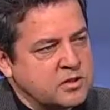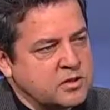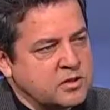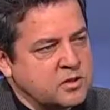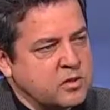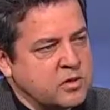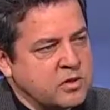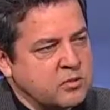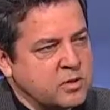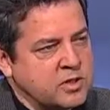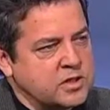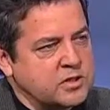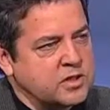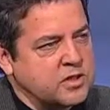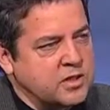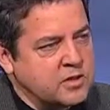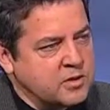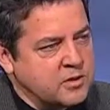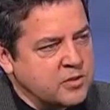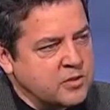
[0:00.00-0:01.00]
to the story, which is
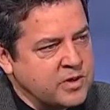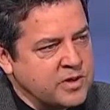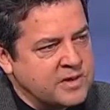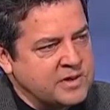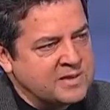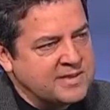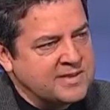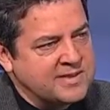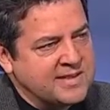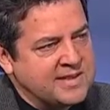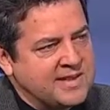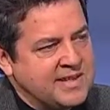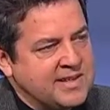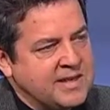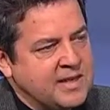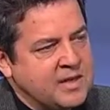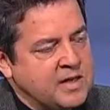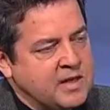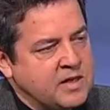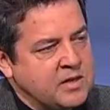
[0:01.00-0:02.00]
killer whales.
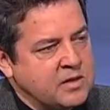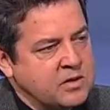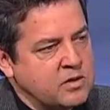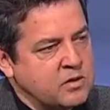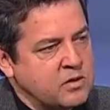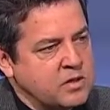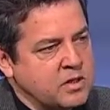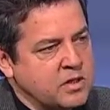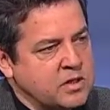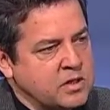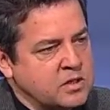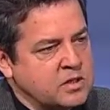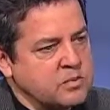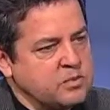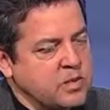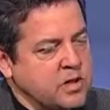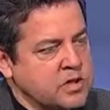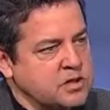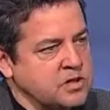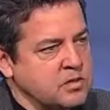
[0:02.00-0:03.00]
And mm. there is a
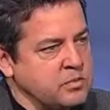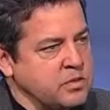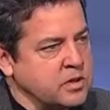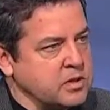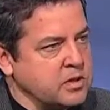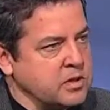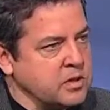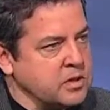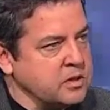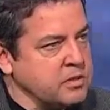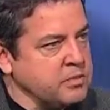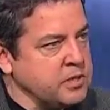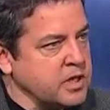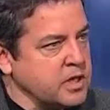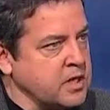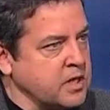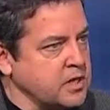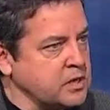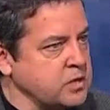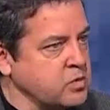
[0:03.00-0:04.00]
possibility
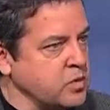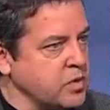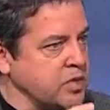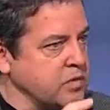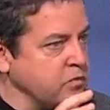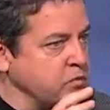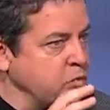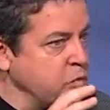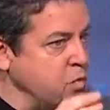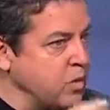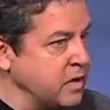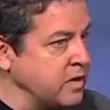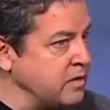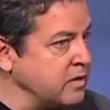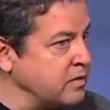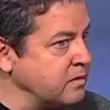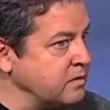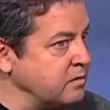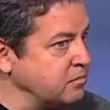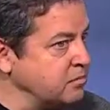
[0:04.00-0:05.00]
because we have
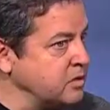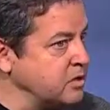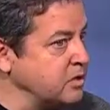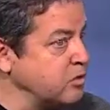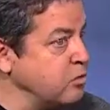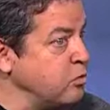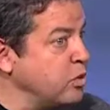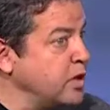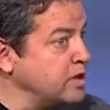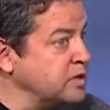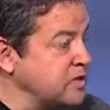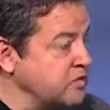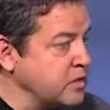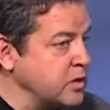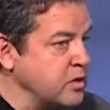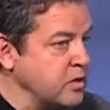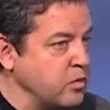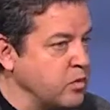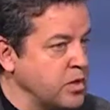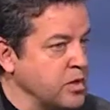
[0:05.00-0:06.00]
one such a race of
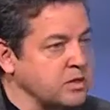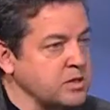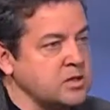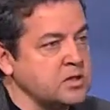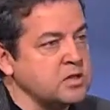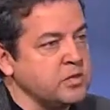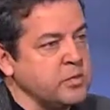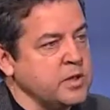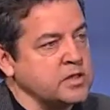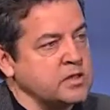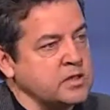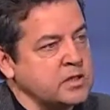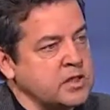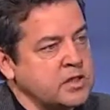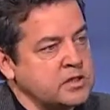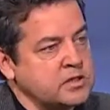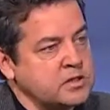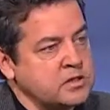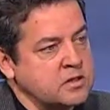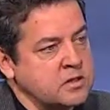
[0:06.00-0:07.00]
killer whales that
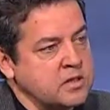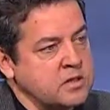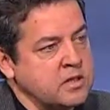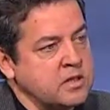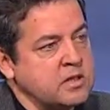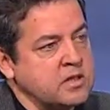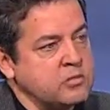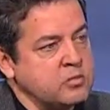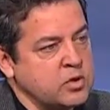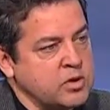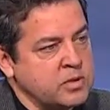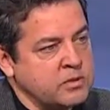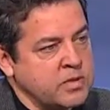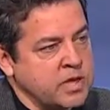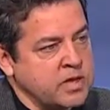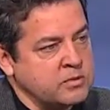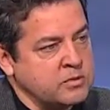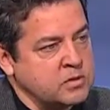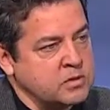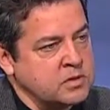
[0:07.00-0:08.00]
specializes in eating marine
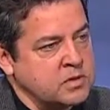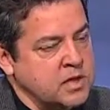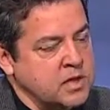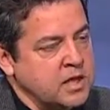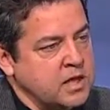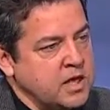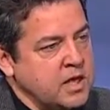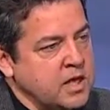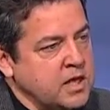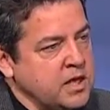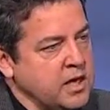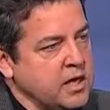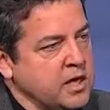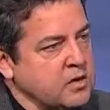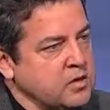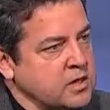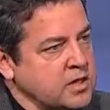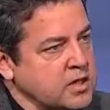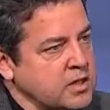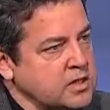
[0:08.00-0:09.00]
mammals. And
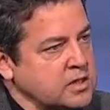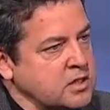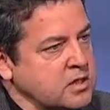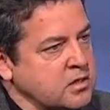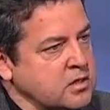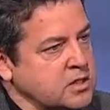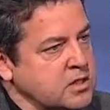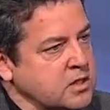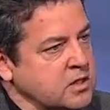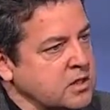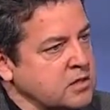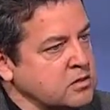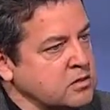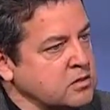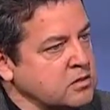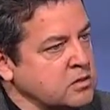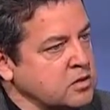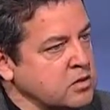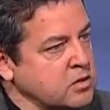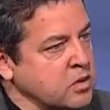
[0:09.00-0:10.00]
now that the Steller sea lions
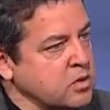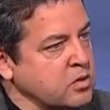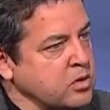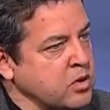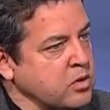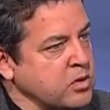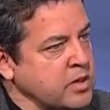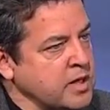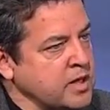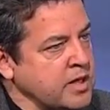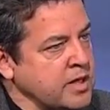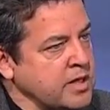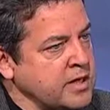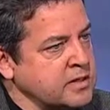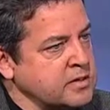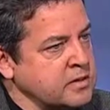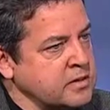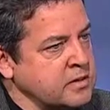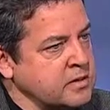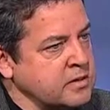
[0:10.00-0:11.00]
are so low in
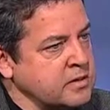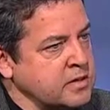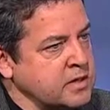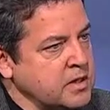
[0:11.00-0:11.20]
Alaska,